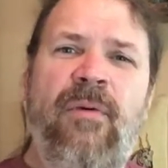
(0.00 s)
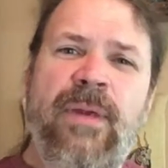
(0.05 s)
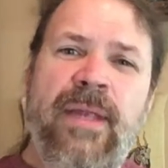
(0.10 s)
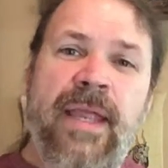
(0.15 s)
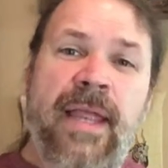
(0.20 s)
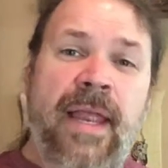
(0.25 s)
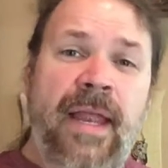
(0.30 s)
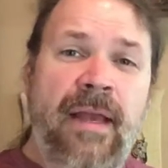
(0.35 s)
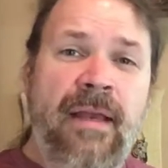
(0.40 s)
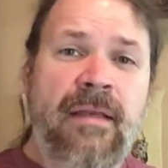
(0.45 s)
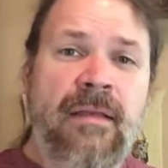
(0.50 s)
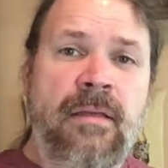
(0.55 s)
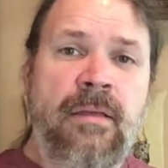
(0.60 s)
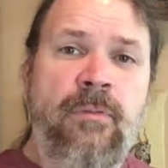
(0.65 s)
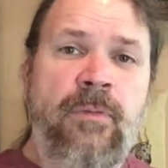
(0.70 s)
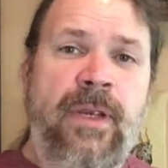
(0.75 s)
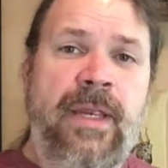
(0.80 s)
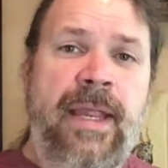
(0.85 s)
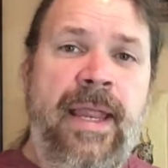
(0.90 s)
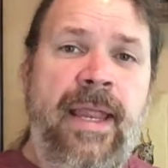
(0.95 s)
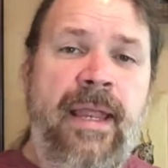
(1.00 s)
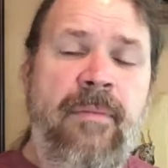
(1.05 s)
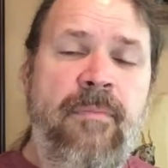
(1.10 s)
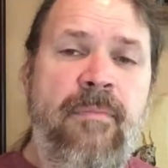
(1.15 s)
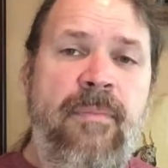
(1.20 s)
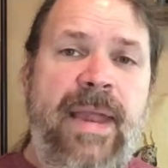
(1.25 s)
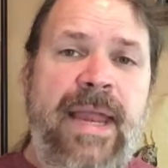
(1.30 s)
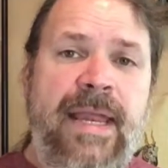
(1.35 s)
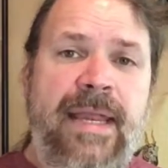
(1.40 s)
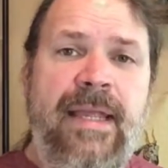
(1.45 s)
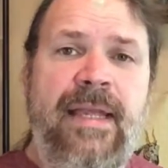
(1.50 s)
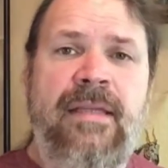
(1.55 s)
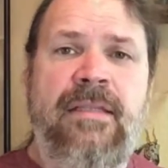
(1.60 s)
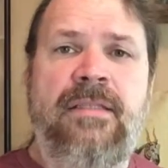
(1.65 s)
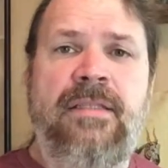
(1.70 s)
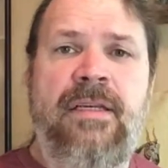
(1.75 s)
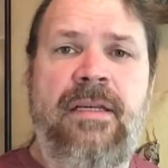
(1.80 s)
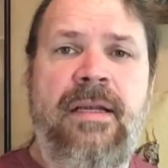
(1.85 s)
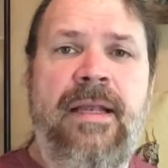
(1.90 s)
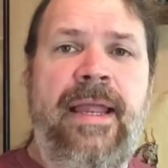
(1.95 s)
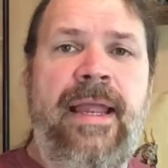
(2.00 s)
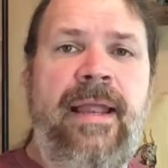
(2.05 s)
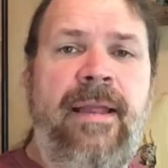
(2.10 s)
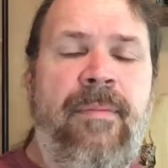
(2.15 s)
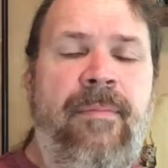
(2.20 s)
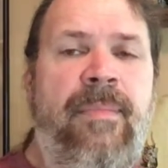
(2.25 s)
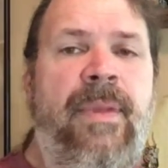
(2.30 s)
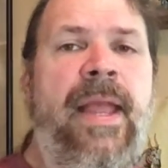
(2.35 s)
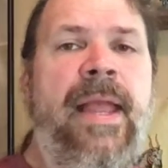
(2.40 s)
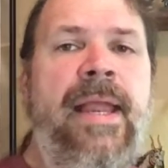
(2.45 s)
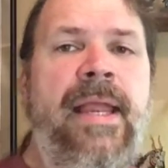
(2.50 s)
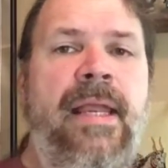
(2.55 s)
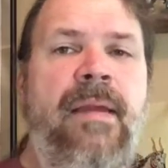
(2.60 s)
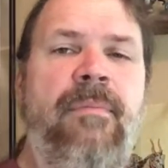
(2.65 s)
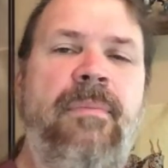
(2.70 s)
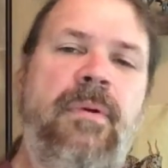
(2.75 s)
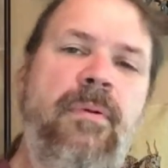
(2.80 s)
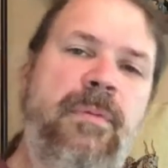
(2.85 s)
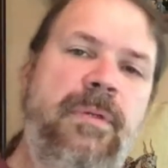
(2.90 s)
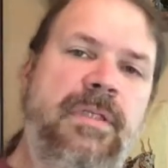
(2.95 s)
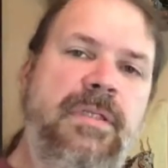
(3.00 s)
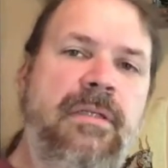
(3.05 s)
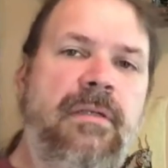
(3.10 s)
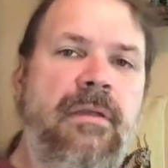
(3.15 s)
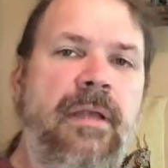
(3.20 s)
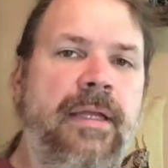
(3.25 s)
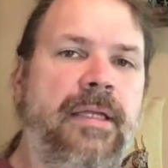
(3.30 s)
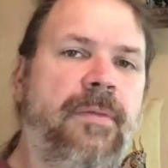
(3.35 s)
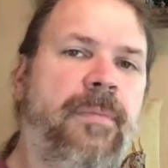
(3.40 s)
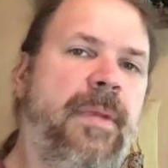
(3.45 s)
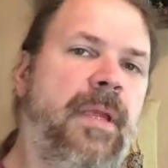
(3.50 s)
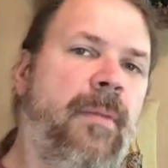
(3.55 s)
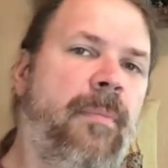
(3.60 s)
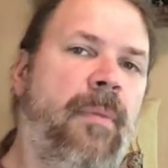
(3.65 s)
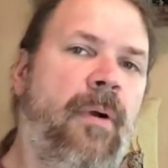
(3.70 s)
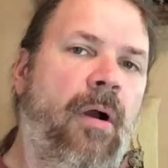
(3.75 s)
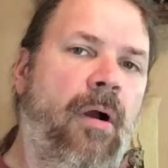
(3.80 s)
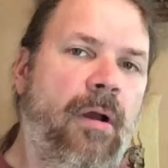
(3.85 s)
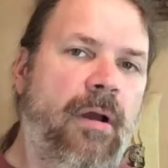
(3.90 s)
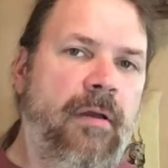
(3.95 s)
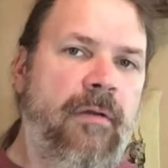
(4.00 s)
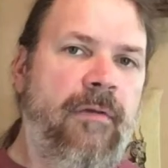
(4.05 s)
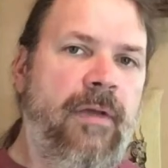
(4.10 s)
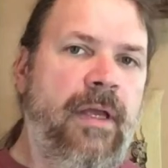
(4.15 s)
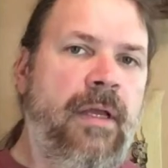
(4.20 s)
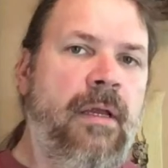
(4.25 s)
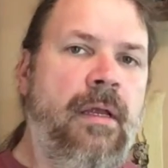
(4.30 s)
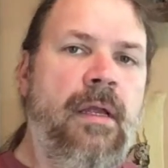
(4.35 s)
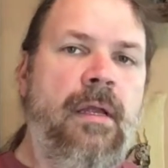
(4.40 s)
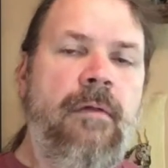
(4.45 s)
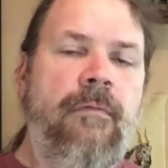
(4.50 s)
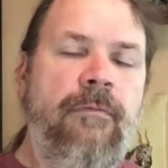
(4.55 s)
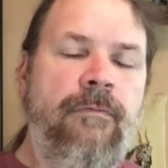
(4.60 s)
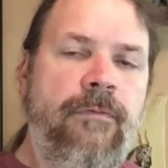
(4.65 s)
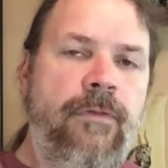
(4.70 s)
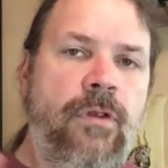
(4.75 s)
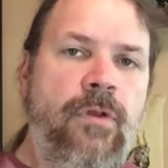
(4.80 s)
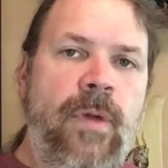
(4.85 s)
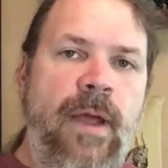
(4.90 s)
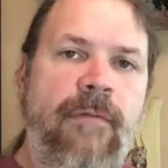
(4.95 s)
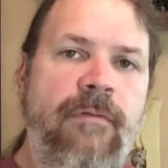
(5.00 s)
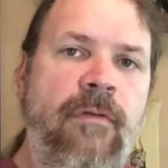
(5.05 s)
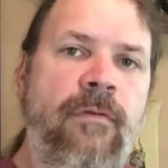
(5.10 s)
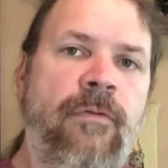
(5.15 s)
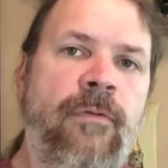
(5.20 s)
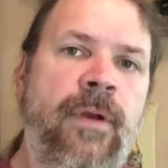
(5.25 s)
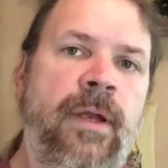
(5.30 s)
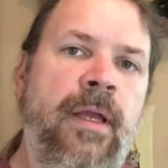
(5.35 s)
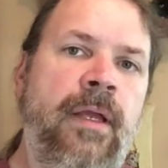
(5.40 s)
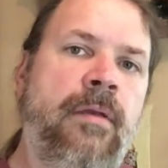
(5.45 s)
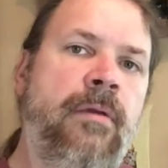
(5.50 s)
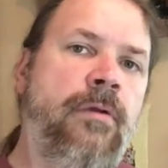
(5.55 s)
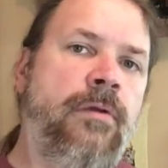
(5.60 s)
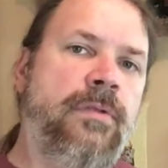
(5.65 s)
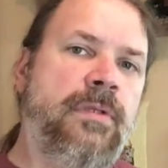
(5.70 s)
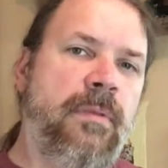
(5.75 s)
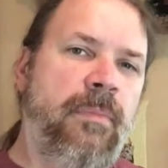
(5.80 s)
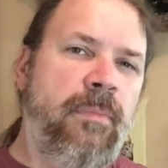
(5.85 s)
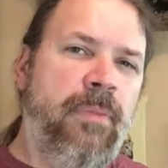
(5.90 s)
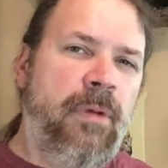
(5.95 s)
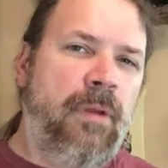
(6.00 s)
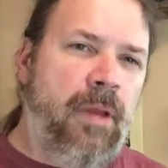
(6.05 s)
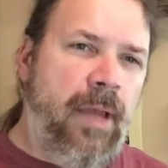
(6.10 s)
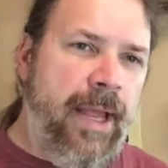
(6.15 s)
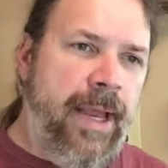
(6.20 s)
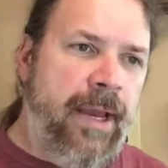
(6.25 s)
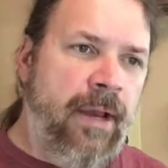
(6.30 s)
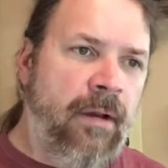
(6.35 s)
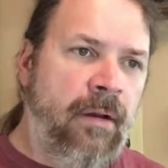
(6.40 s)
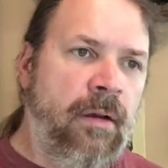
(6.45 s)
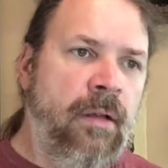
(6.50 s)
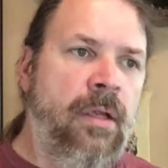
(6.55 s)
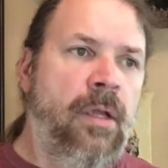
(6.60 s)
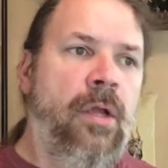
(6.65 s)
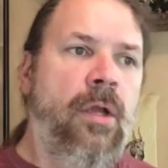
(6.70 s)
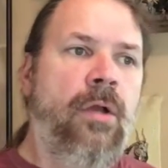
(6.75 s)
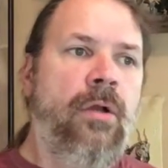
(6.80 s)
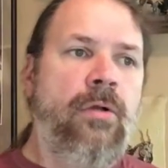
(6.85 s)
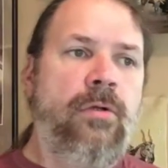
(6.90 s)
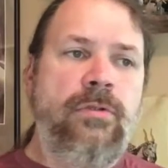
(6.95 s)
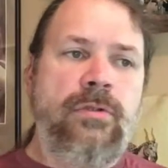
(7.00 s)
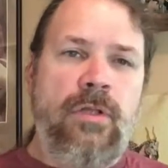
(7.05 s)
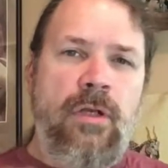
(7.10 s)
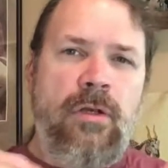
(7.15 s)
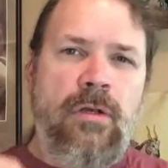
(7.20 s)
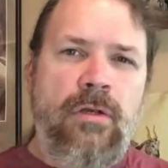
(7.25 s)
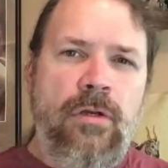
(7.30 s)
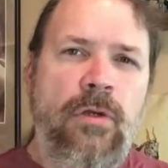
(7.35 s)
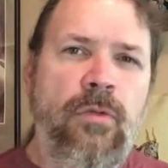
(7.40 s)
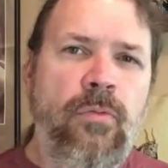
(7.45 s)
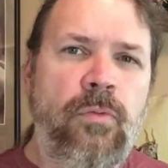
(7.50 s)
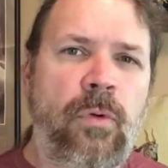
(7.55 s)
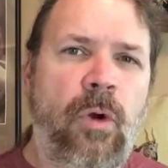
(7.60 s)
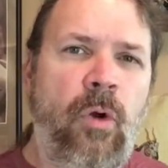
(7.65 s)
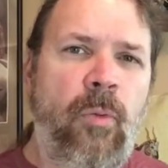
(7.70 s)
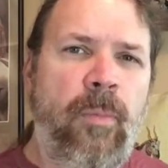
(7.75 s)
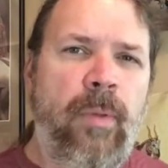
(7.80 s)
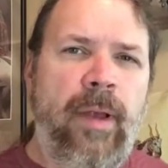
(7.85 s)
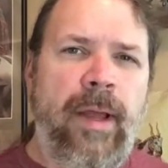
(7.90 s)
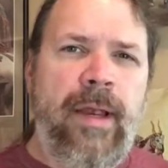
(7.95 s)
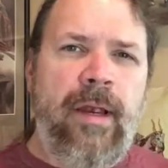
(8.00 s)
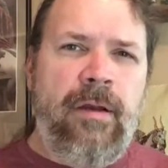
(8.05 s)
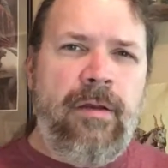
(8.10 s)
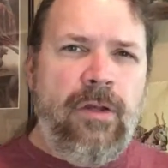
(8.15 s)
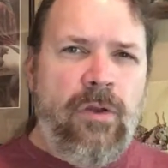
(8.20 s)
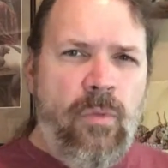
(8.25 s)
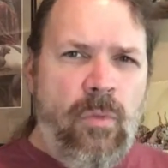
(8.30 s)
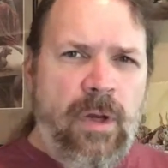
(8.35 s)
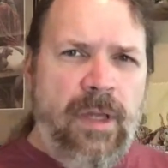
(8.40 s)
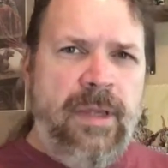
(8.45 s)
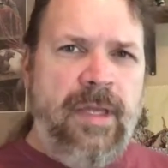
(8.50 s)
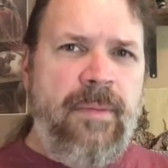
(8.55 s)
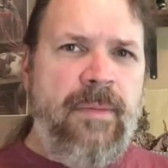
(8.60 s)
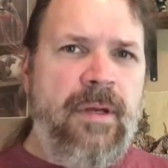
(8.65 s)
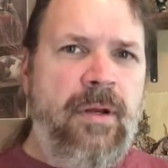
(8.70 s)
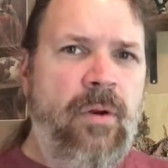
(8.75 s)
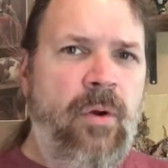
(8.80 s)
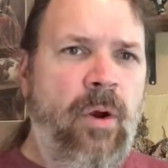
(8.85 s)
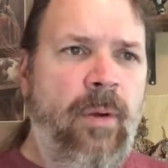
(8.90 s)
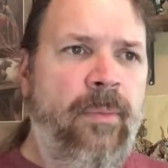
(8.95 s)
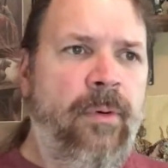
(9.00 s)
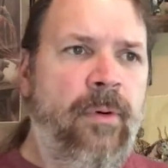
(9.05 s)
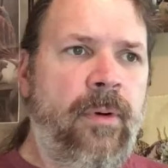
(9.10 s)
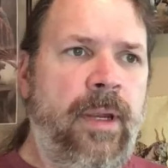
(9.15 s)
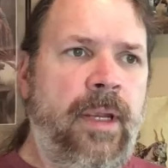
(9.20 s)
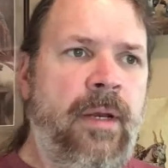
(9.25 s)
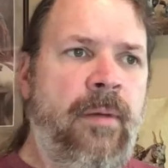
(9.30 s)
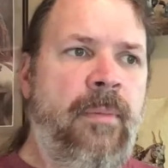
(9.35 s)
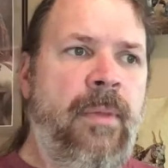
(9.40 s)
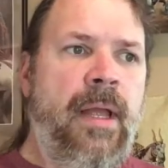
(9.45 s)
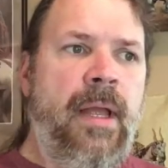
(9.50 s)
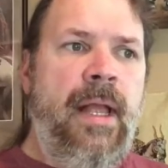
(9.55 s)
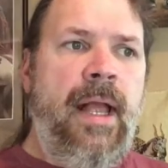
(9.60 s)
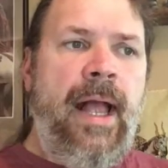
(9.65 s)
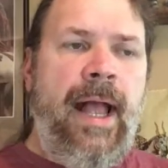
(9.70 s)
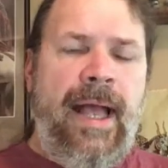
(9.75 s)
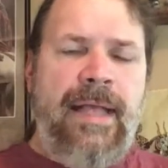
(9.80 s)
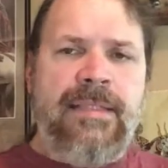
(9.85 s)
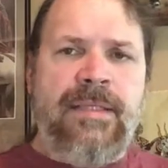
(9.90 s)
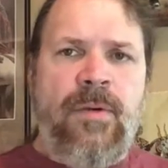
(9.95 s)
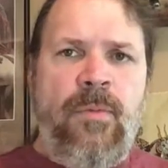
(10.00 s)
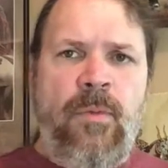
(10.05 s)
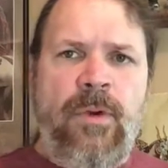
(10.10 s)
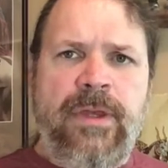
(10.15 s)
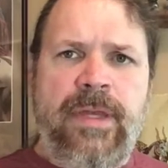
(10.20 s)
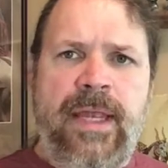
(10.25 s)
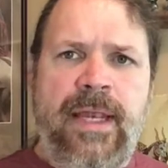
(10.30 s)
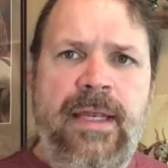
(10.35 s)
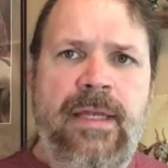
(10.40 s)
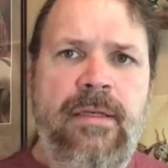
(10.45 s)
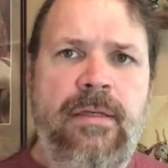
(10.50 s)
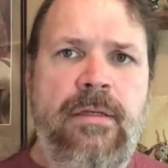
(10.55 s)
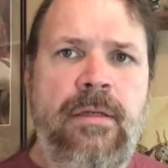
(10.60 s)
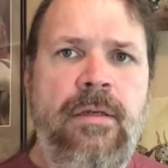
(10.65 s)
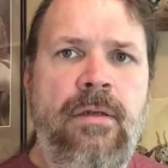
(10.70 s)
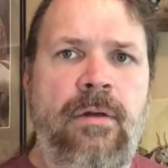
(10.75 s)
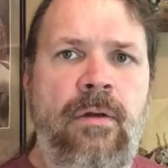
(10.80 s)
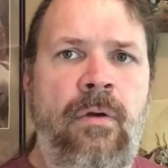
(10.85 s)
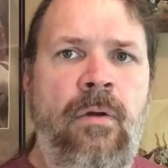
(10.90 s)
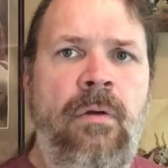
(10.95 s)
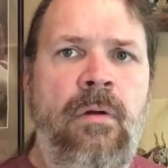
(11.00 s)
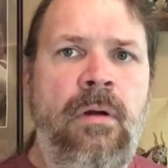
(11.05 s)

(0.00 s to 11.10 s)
We can't make it to a campaign, but we still like to be a part of it. If you have a friend who's a player, who's a good role player, and you want them to incorporate them, ask them what they can do.